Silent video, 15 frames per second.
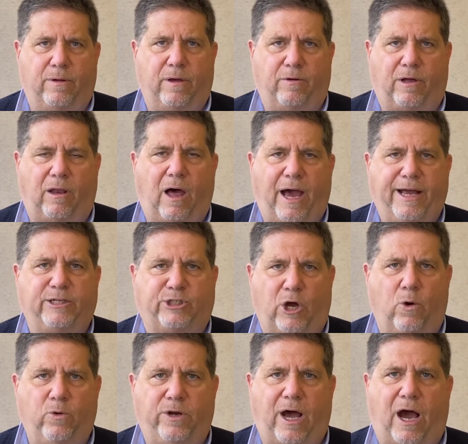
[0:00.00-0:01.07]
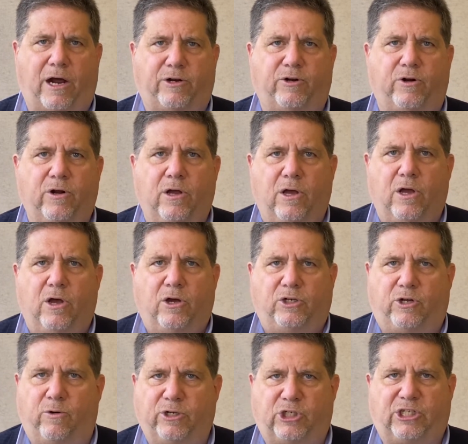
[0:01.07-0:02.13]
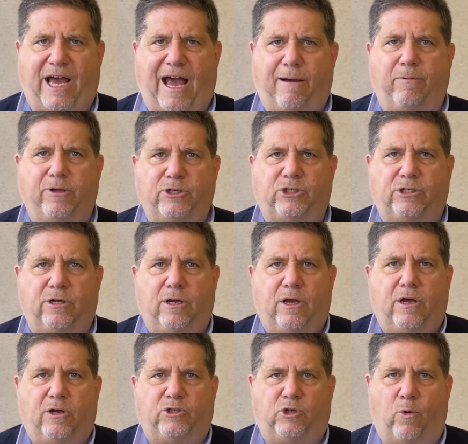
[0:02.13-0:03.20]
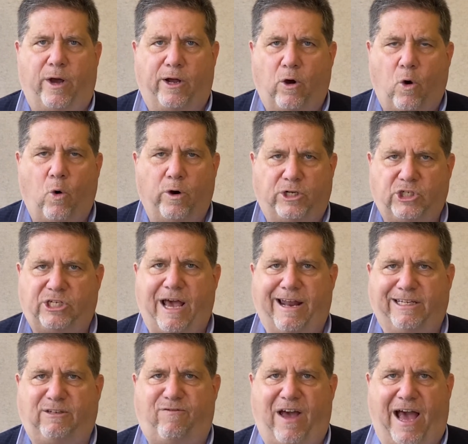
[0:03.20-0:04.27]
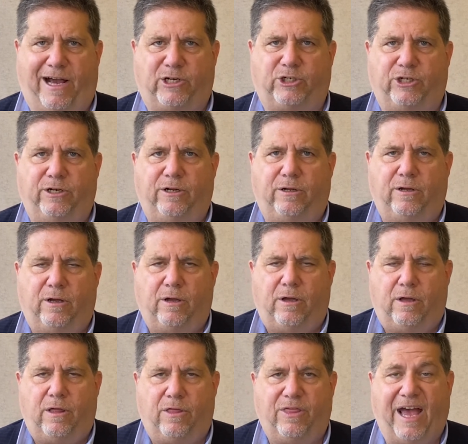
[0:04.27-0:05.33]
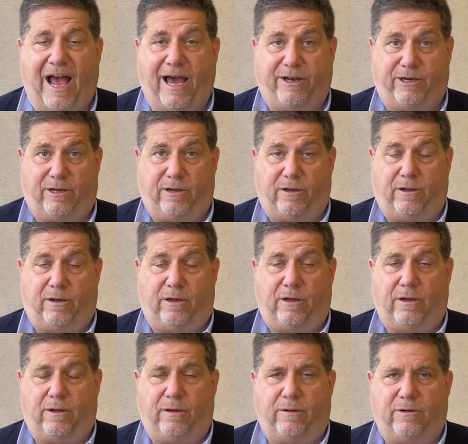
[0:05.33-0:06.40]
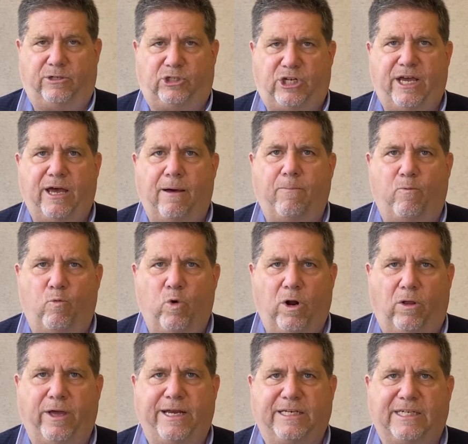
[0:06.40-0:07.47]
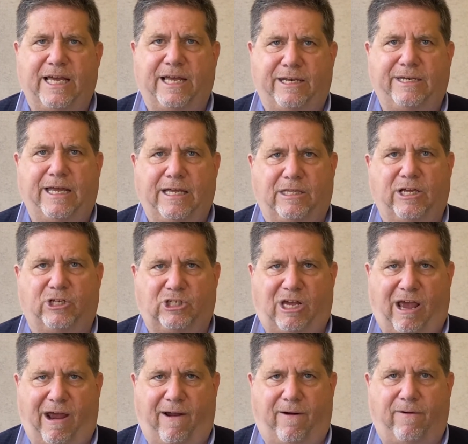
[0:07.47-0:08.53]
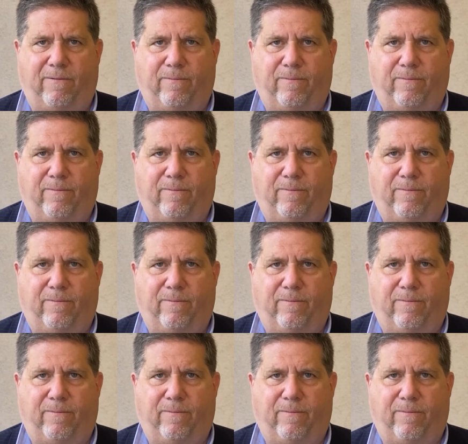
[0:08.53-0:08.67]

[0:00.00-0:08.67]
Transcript: client's own doctor, to establish to a court satisfaction that Tim really did need this care